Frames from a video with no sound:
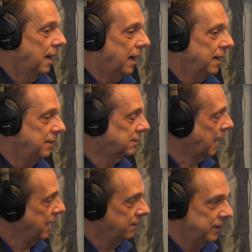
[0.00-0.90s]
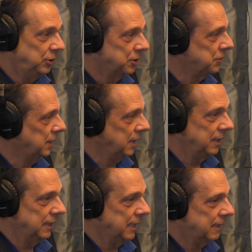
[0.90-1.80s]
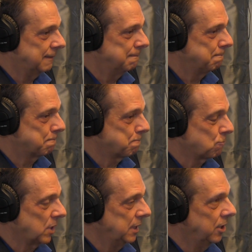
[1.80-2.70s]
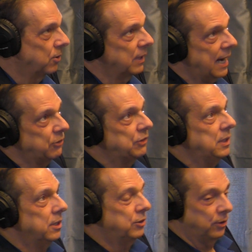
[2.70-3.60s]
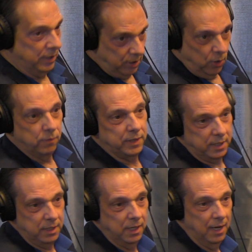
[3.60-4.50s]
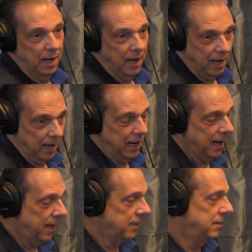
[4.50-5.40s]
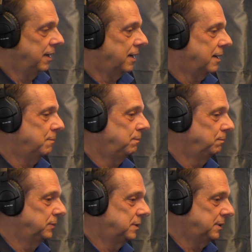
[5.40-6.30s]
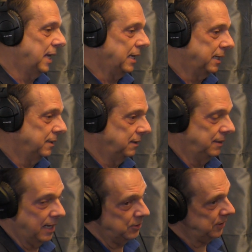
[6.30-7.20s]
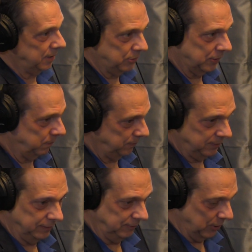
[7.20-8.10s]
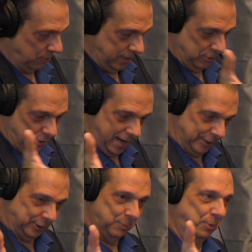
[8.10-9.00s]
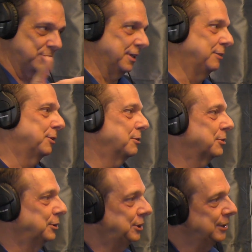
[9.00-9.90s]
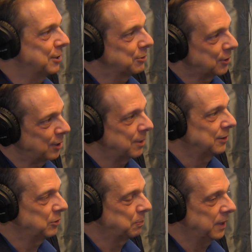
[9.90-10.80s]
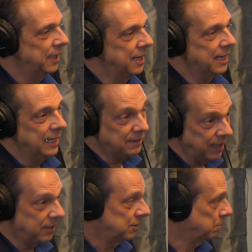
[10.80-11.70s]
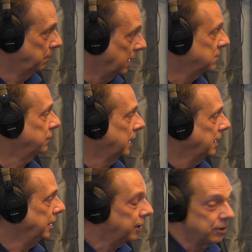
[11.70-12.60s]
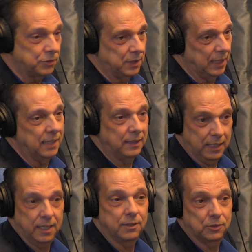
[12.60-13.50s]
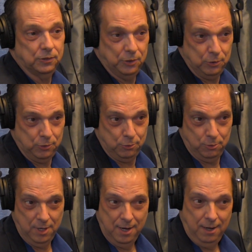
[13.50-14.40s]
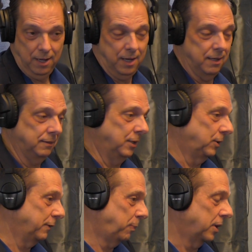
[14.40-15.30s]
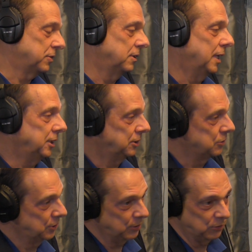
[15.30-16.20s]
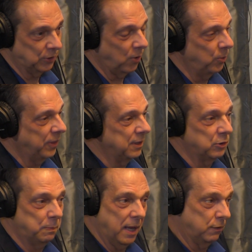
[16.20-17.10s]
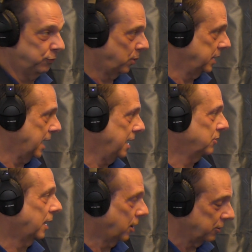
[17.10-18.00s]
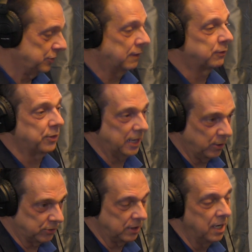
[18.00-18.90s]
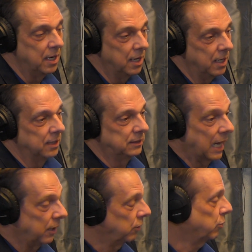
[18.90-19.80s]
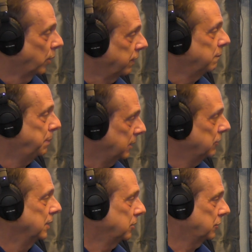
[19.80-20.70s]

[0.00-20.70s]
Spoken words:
It's kind of interesting. Last year during COVID, I had taken Dacia as a international presenter, so she knows all about this. But it takes months, if not years, to get gigs to, give presentations to. So within a span of 4 days, I lost several $1,000s worth of business.